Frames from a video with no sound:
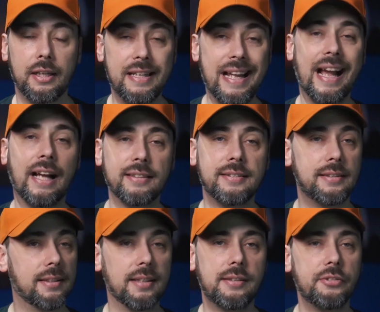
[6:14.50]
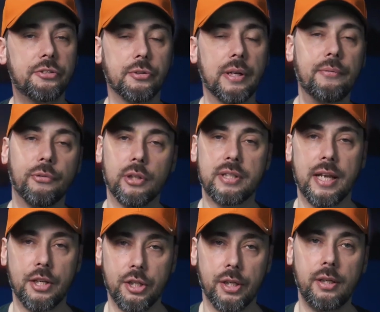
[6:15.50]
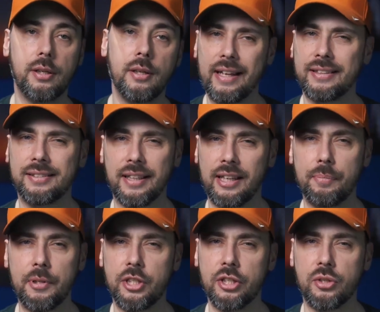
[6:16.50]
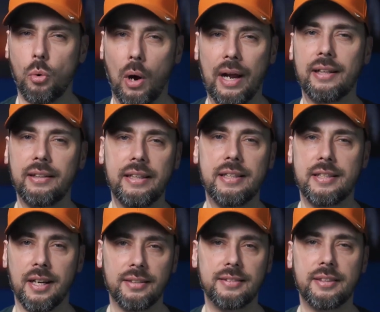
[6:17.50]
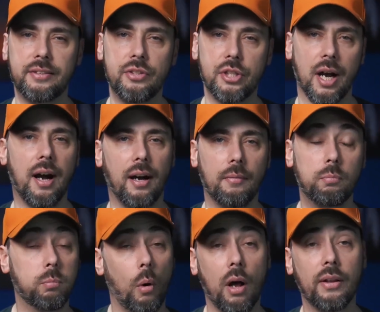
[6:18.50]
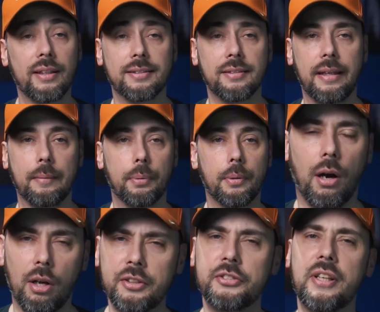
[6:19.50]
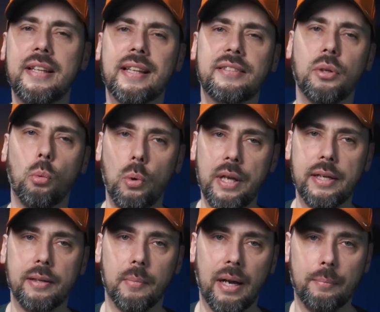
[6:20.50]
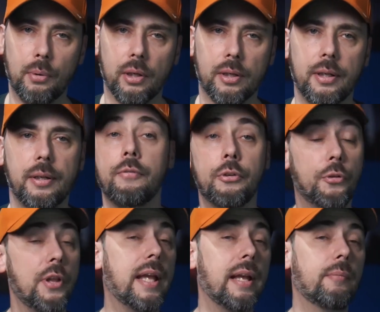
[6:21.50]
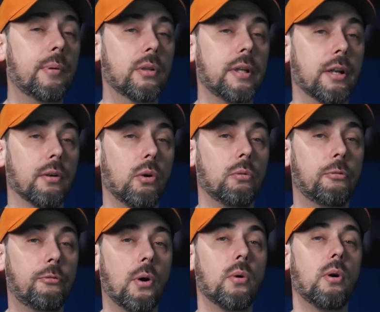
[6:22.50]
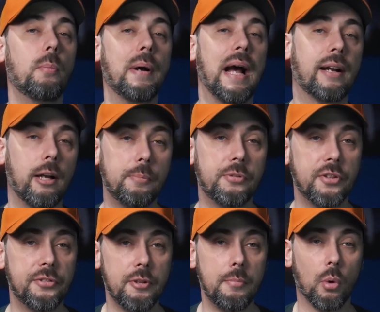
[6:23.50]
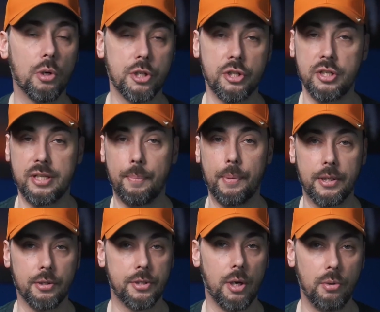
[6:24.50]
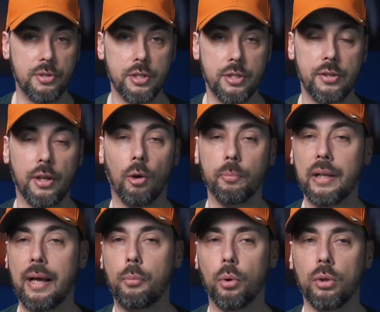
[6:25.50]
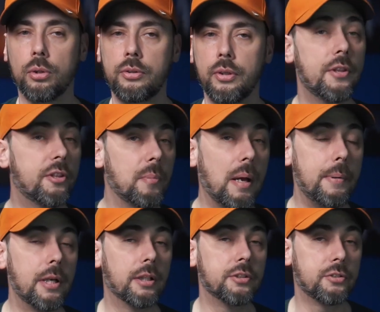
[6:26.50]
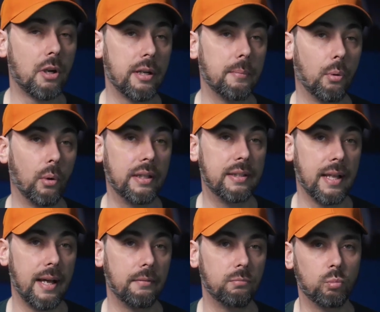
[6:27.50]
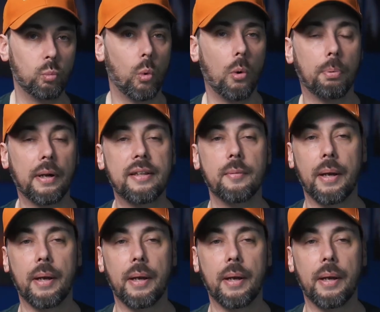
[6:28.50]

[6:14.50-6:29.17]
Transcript: a N A S that doesn't scream for attention, and a setup that just quietly does its job while I sleep. Honestly, that's a win in my book. If you're thinking of building your own photo backup system or just dipping your toes into the home lab world, this might be a good starting point that won't break the